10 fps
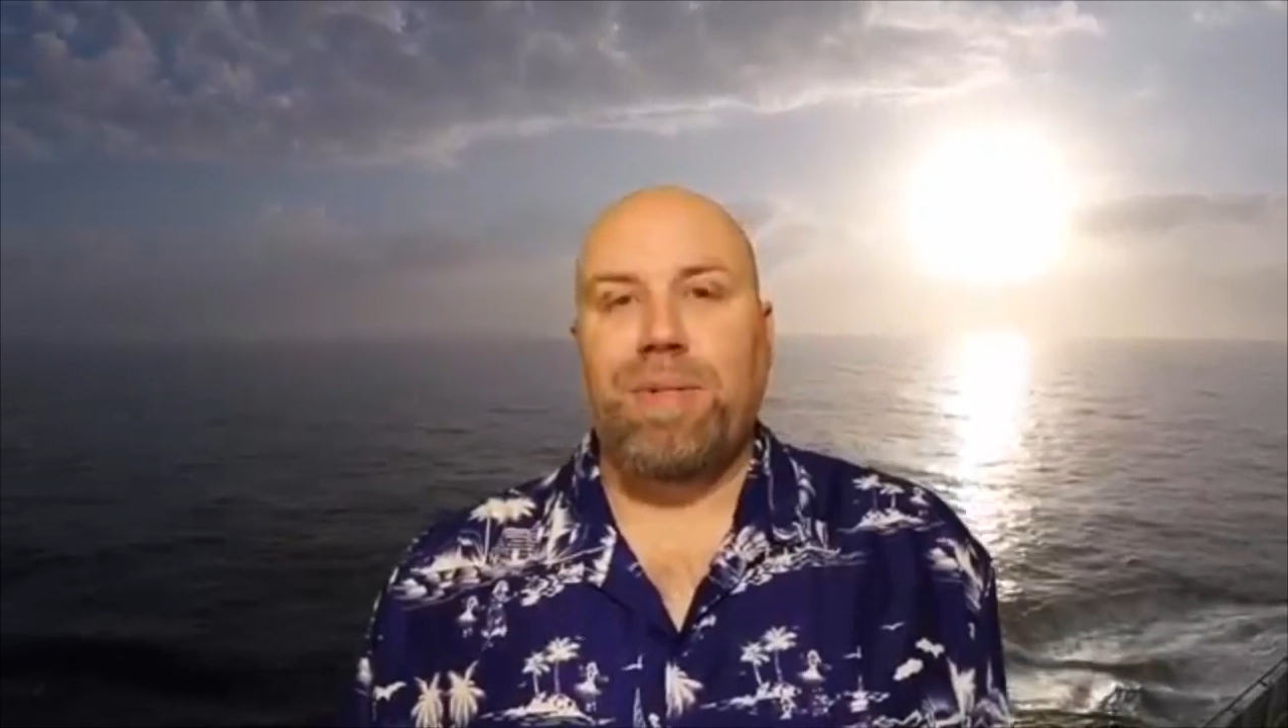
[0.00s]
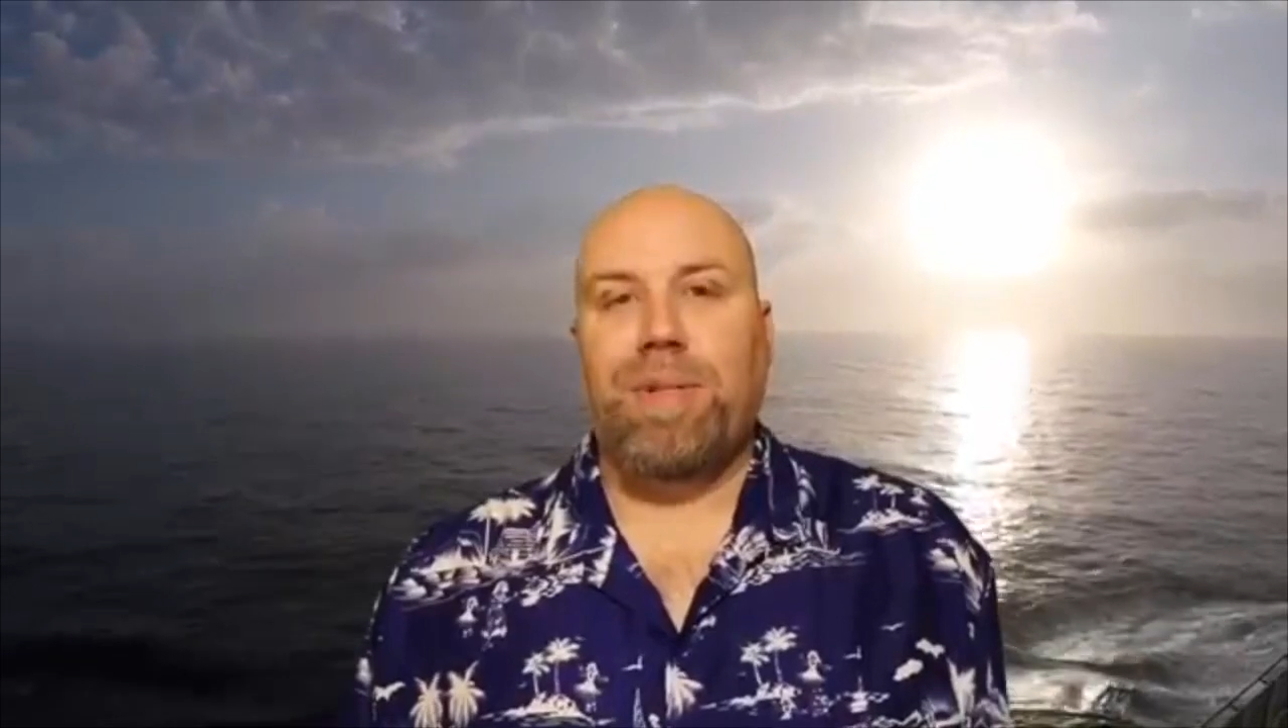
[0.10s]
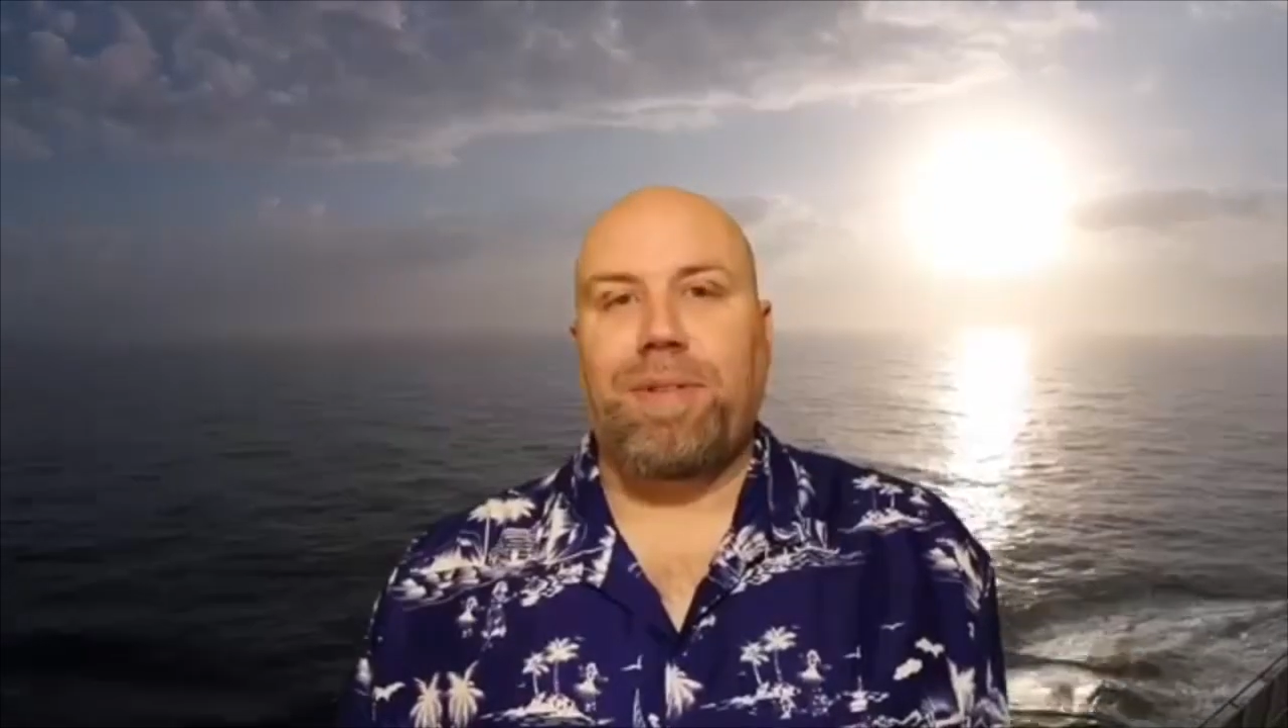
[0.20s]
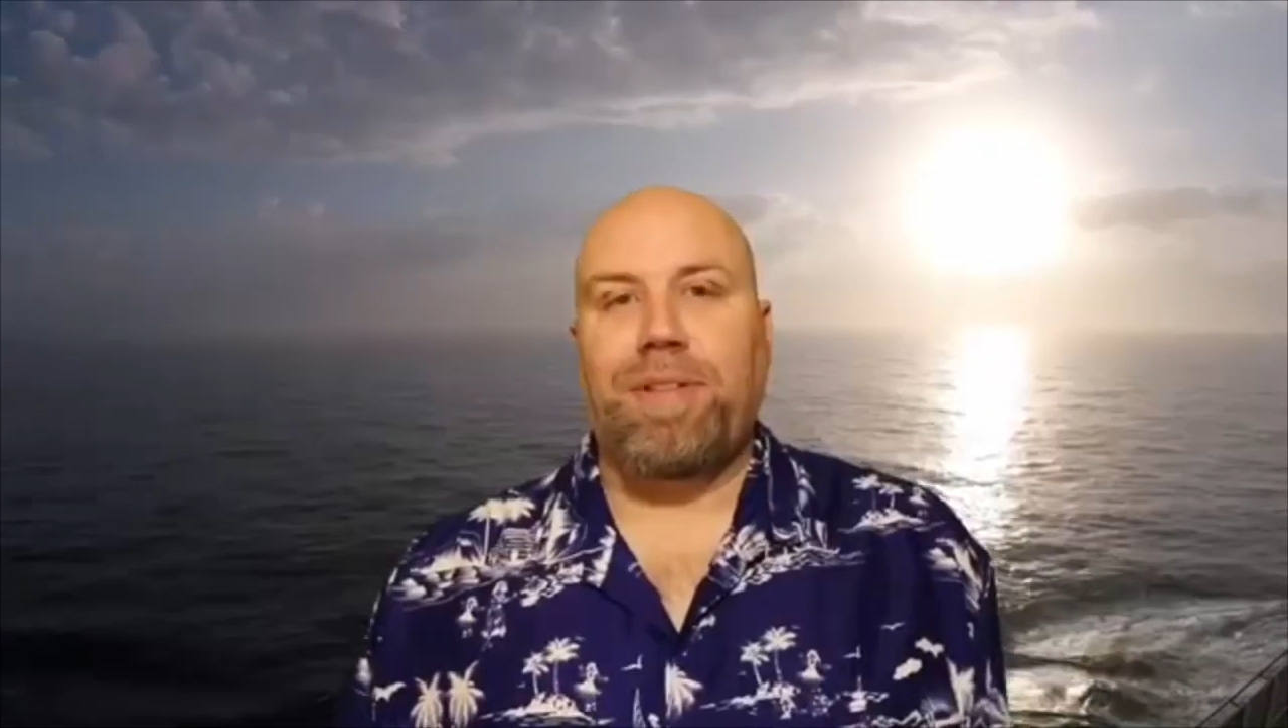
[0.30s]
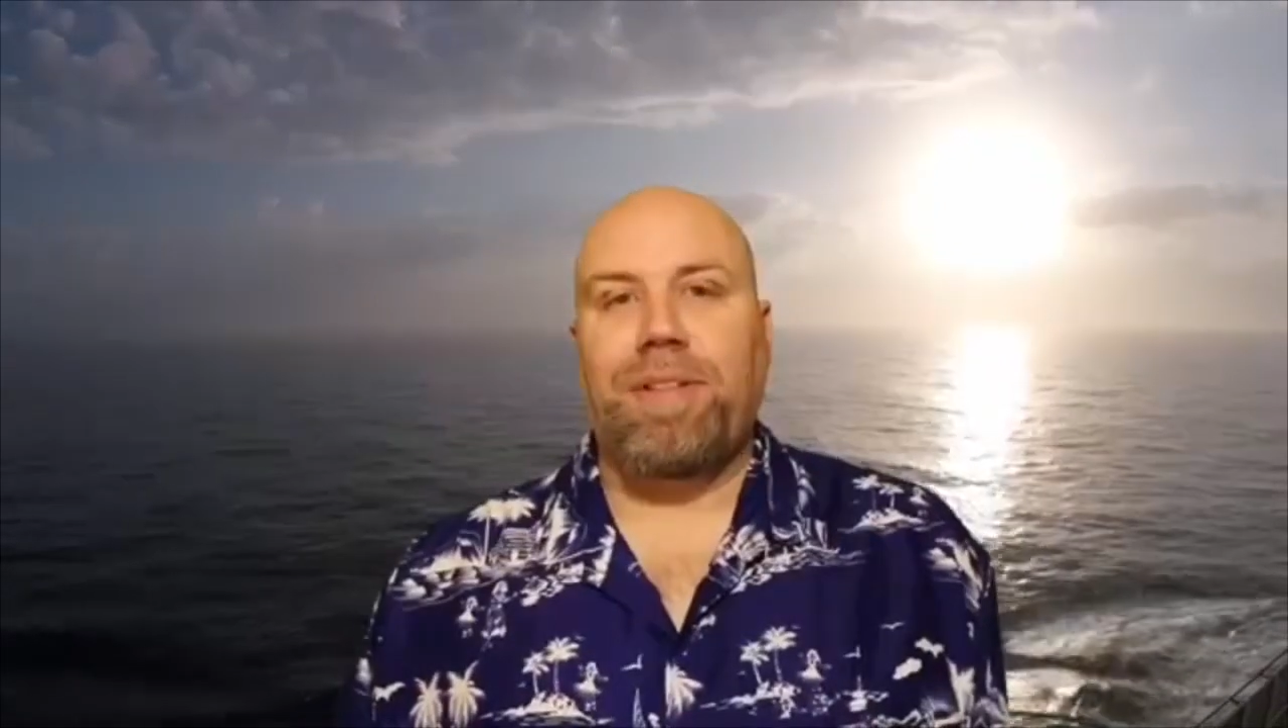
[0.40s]

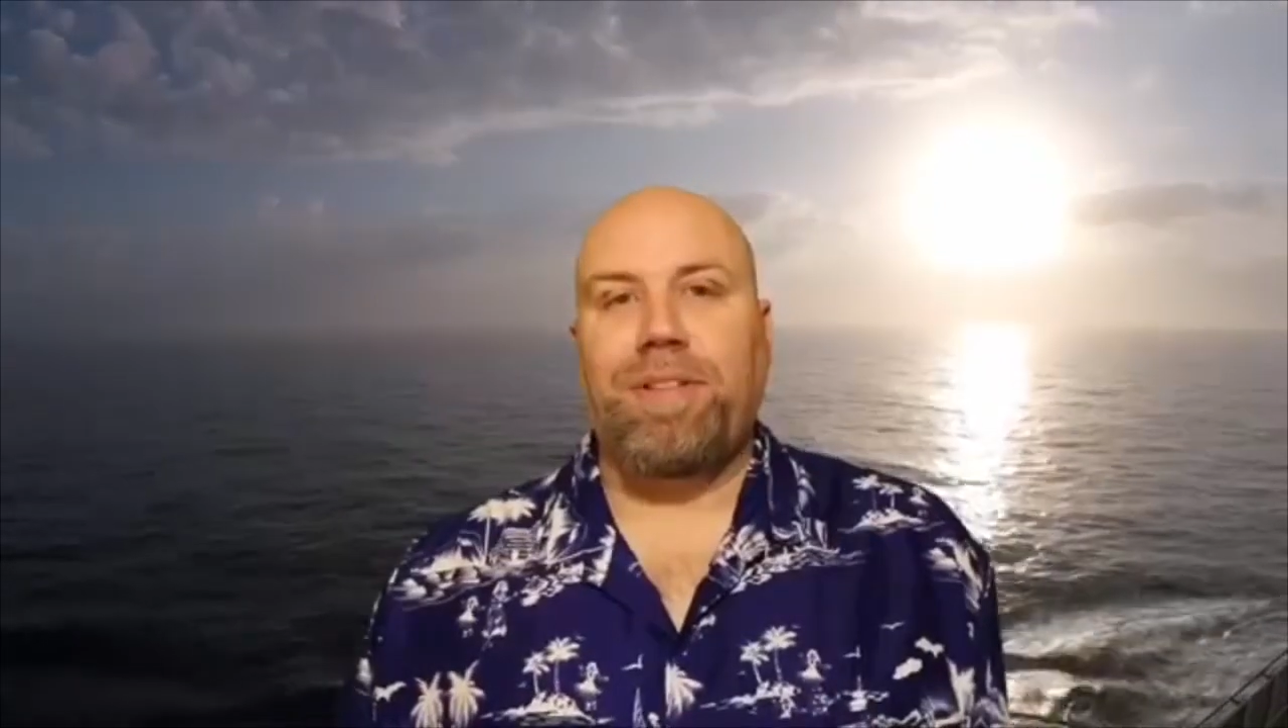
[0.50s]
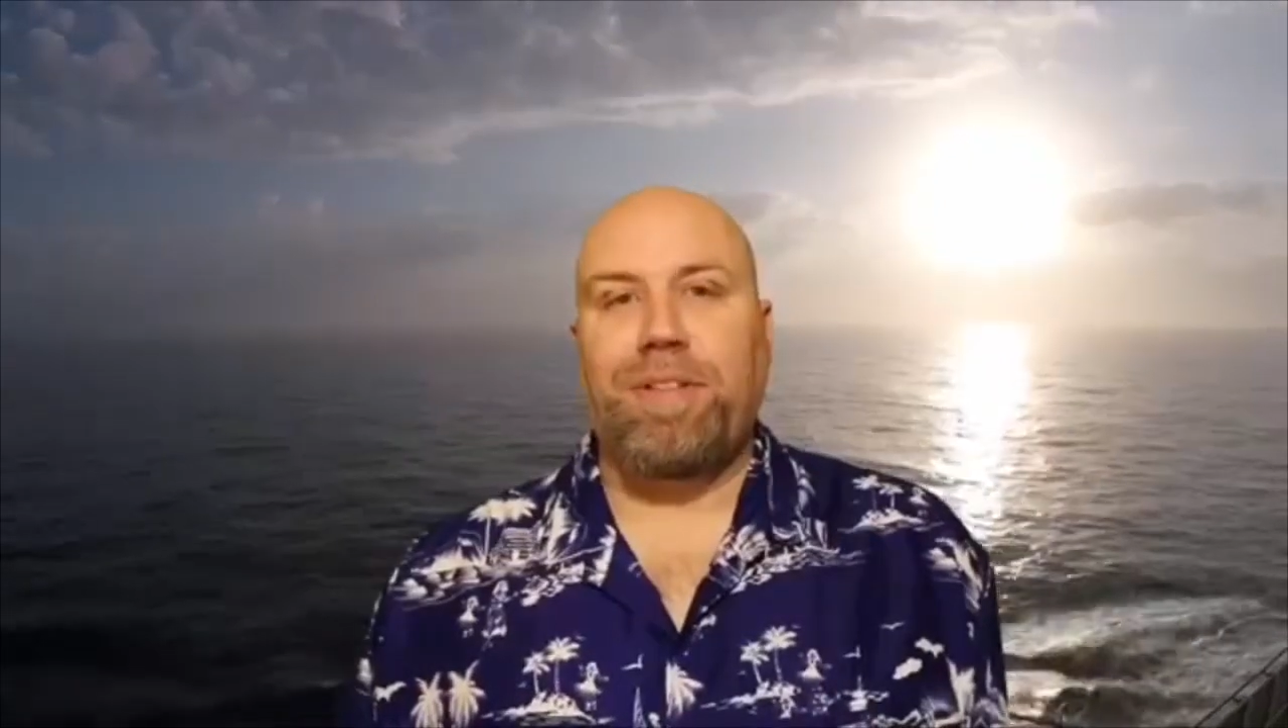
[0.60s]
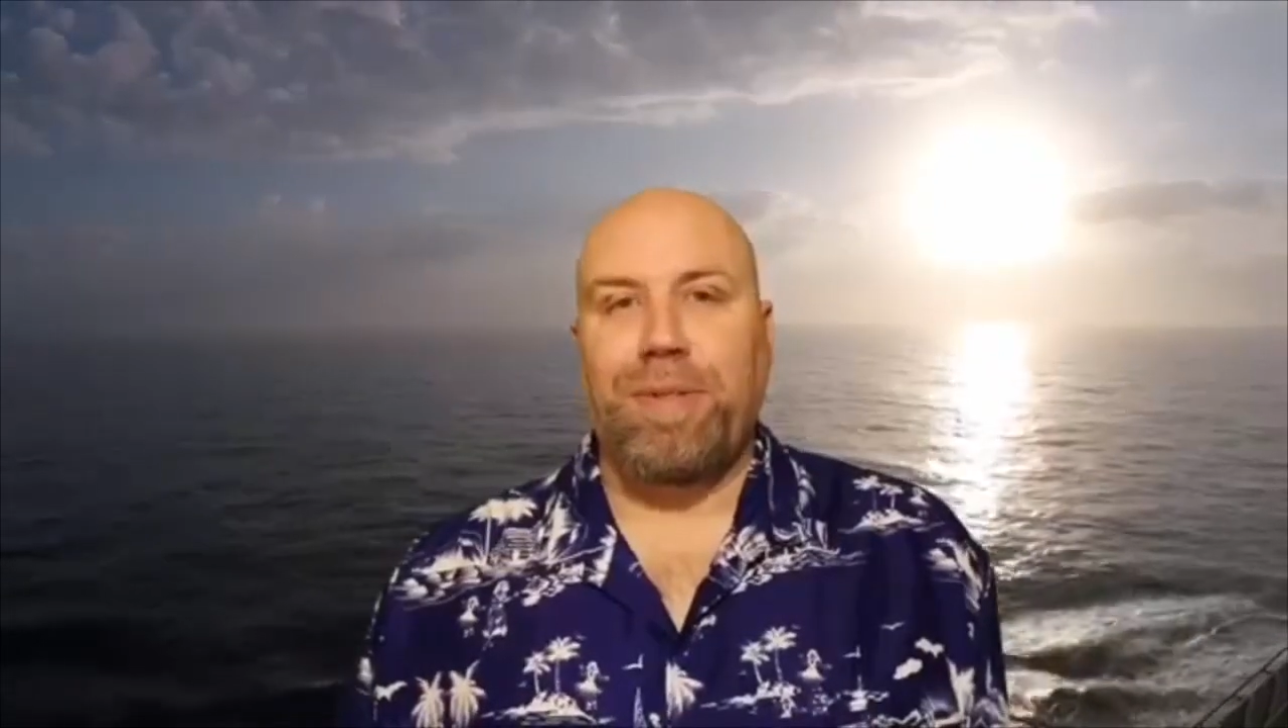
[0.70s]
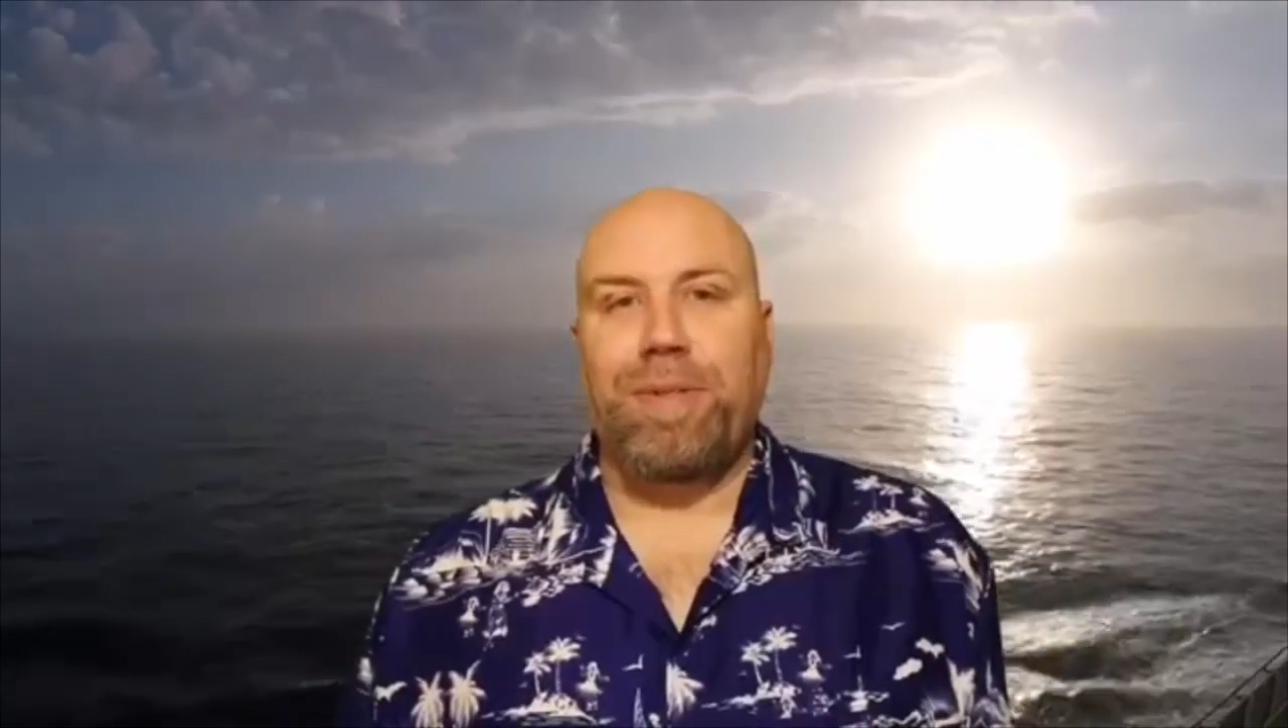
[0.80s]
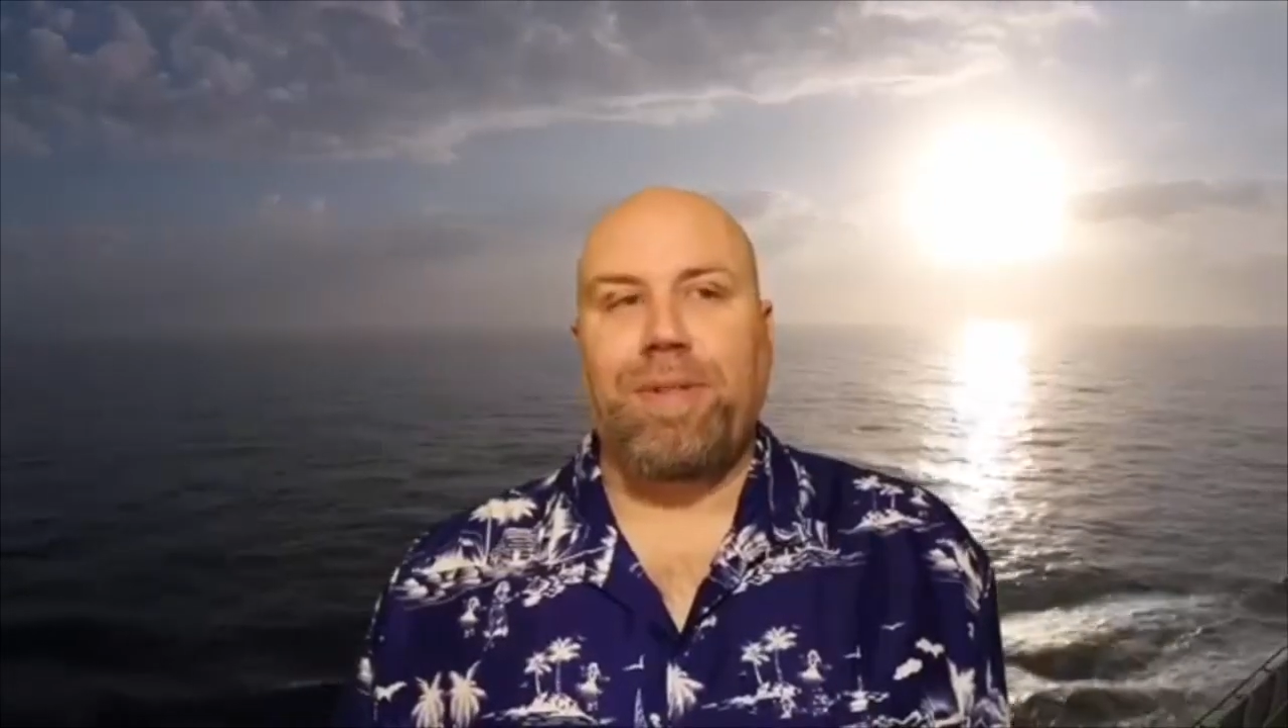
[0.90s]
going
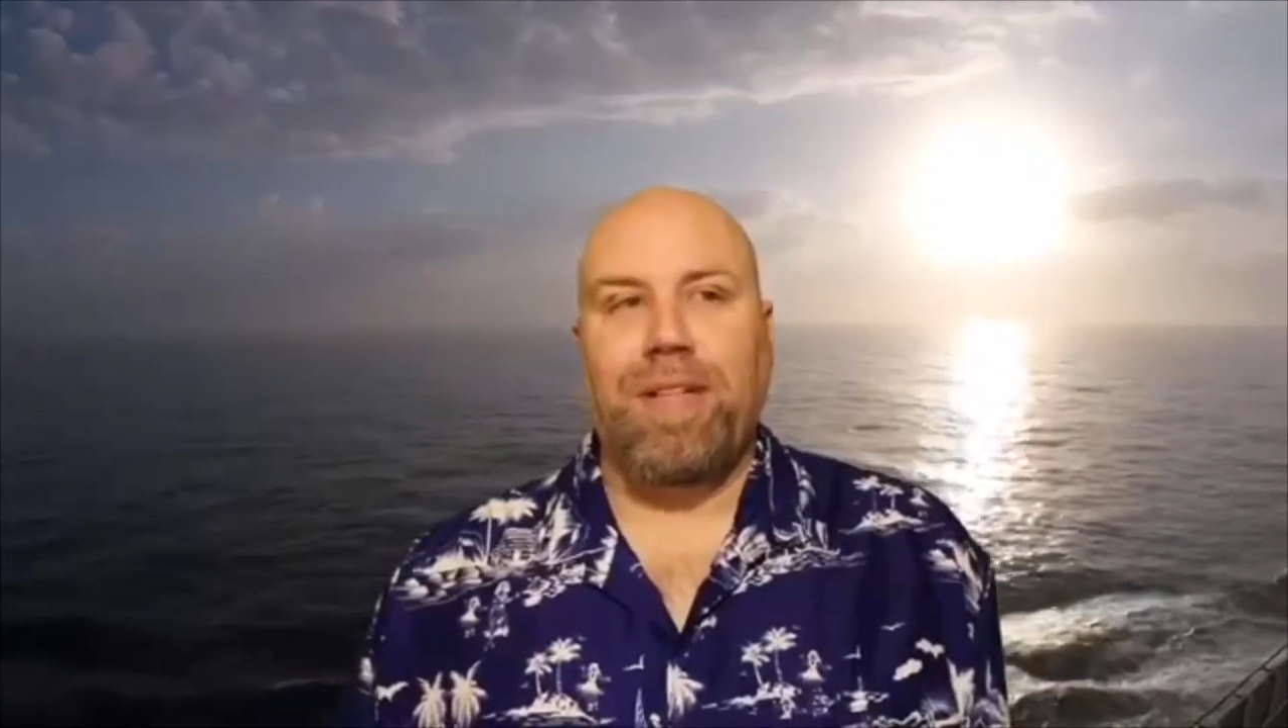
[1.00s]
to